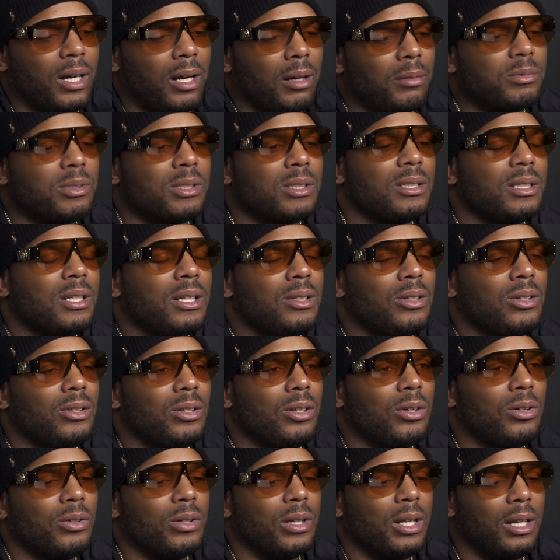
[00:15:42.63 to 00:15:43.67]
I'm just letting her
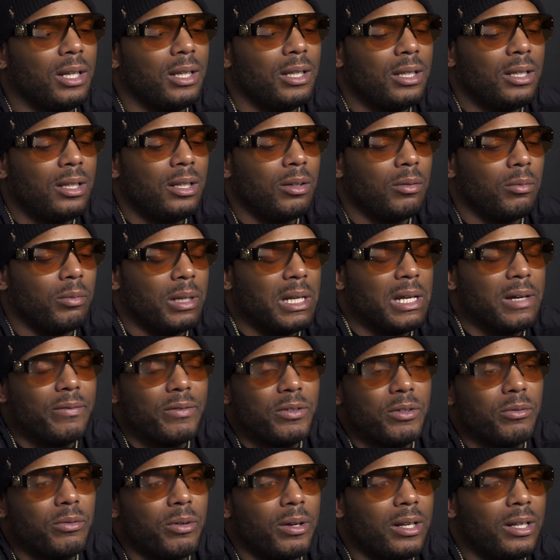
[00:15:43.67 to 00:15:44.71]
know that whenever
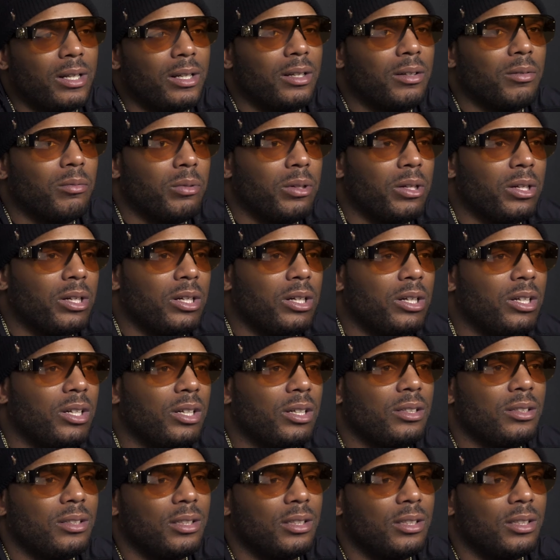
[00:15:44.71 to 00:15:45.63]
you're ready, we're here.